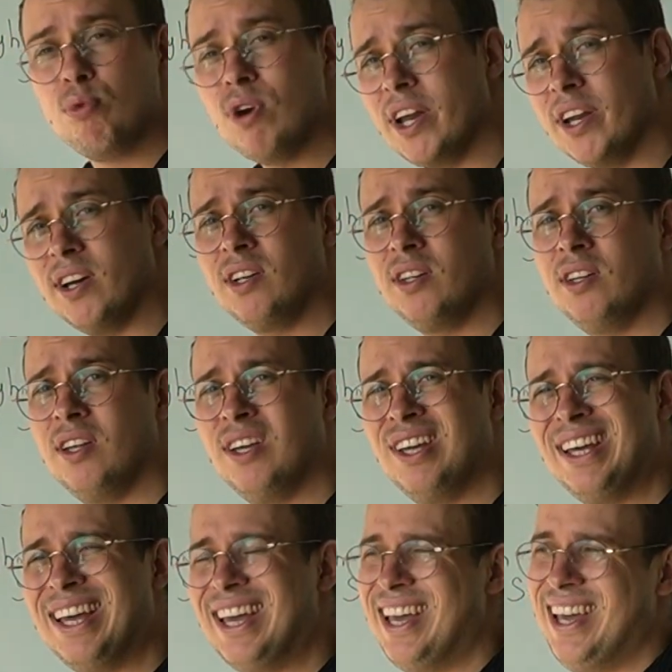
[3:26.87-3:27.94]
product
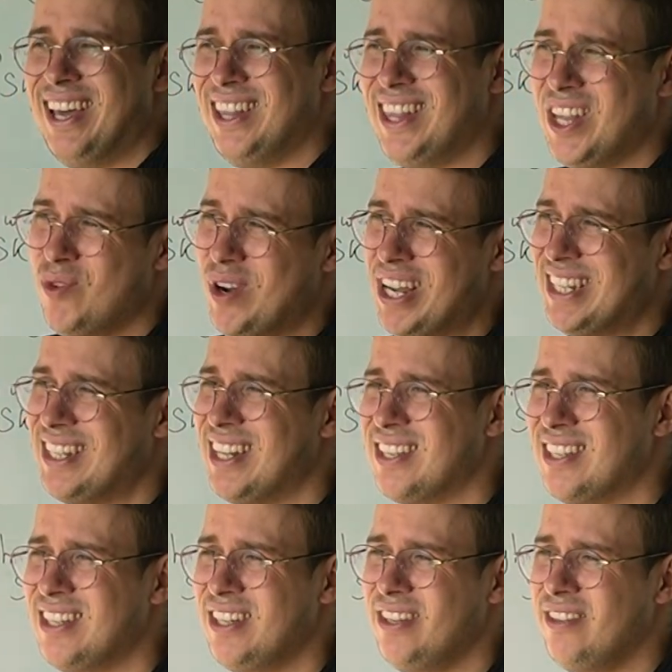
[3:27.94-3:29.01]
and the rest
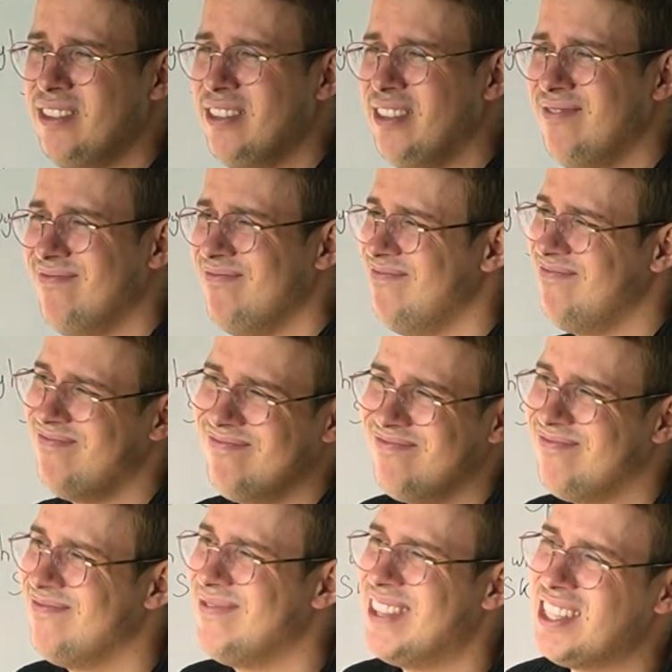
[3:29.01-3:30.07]
doesn't
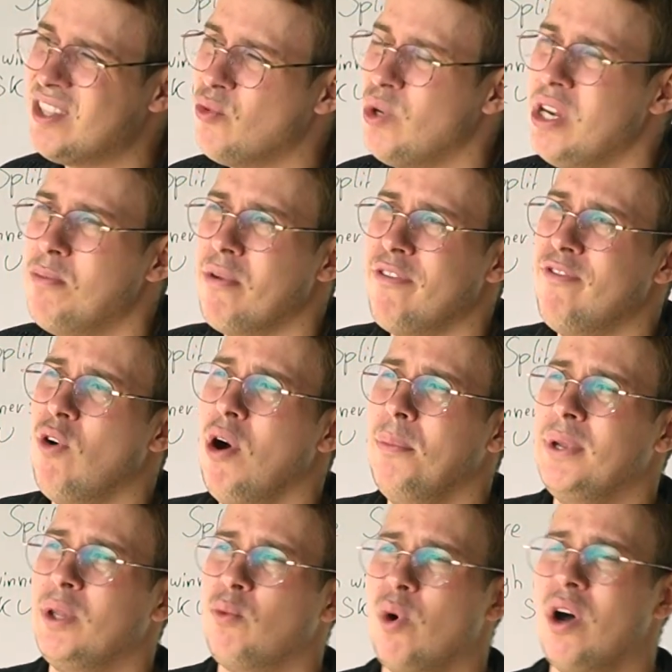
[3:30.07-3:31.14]
really perform
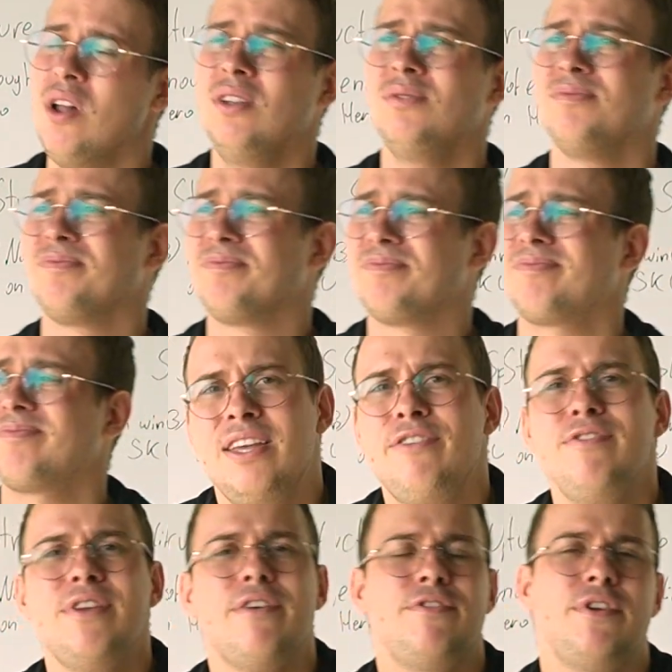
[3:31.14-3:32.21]
that well,
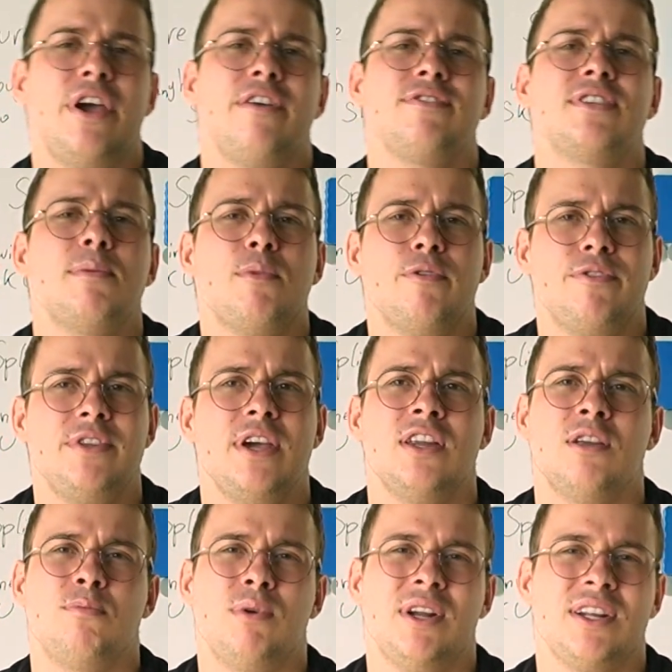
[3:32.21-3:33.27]
even if you have some of the
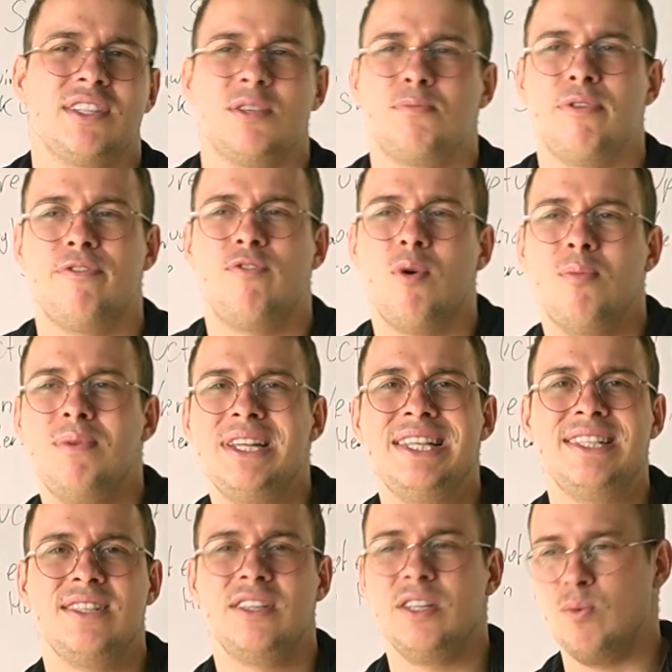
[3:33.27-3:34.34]
other products that perform
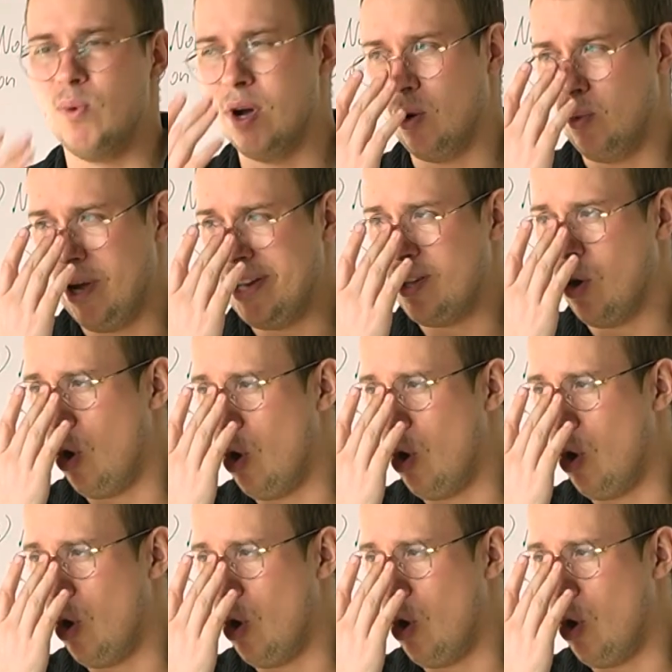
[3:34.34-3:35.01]
decently well, right?